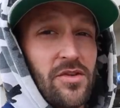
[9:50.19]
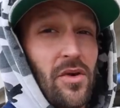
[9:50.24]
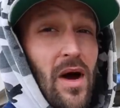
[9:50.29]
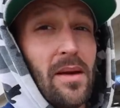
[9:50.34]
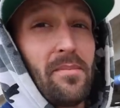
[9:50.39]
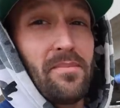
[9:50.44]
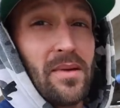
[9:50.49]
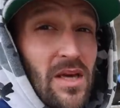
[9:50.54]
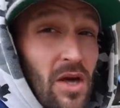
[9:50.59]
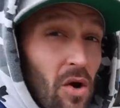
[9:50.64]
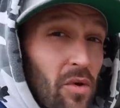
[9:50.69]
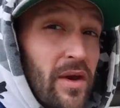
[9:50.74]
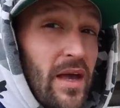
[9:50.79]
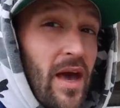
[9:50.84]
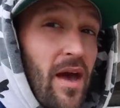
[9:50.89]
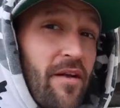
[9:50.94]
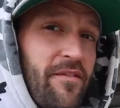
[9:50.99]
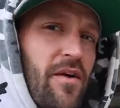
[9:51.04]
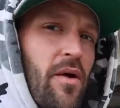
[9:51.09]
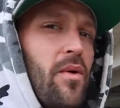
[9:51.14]
So I'd be
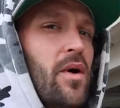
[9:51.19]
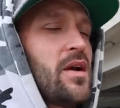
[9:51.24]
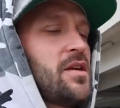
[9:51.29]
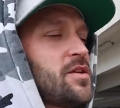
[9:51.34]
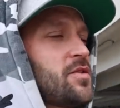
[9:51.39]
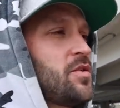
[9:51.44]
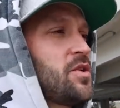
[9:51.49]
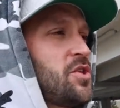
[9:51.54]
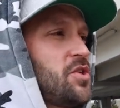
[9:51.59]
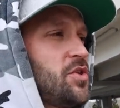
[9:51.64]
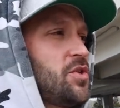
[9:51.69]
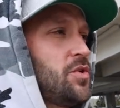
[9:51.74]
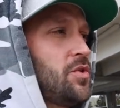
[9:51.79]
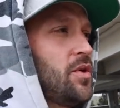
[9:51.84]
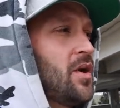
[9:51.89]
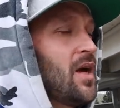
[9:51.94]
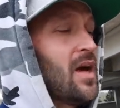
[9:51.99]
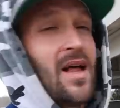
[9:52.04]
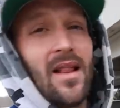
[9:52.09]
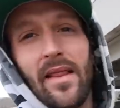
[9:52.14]
okay if I wanted to switch
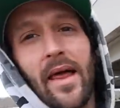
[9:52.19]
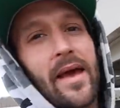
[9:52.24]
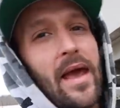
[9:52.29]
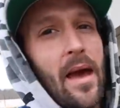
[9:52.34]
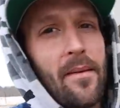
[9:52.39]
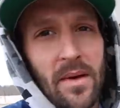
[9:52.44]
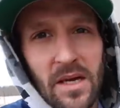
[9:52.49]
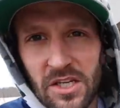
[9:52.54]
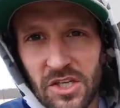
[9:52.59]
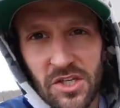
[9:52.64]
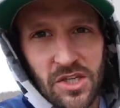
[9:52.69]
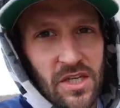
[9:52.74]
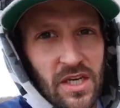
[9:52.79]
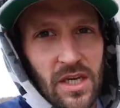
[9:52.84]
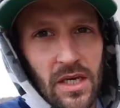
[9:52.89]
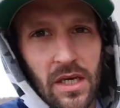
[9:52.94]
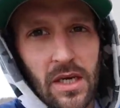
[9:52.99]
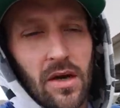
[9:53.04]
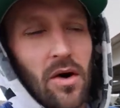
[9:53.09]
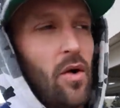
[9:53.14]
to like M H
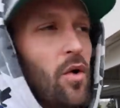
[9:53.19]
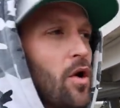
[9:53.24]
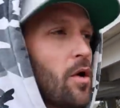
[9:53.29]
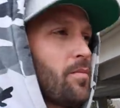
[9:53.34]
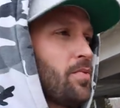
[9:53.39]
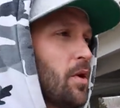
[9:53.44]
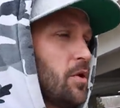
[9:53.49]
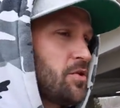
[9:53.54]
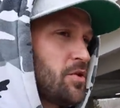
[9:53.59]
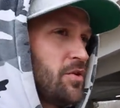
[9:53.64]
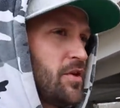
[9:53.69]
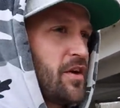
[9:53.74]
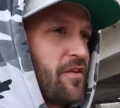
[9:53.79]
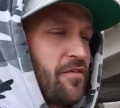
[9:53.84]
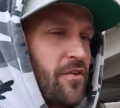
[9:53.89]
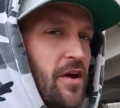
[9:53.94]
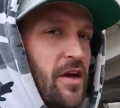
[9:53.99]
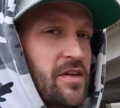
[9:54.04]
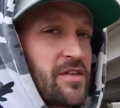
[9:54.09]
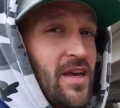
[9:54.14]
D or Pro Tuning
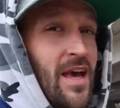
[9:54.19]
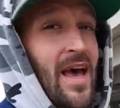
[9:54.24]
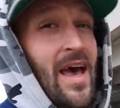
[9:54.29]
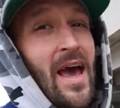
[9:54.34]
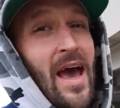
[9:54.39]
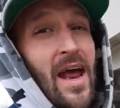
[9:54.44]
Freaks.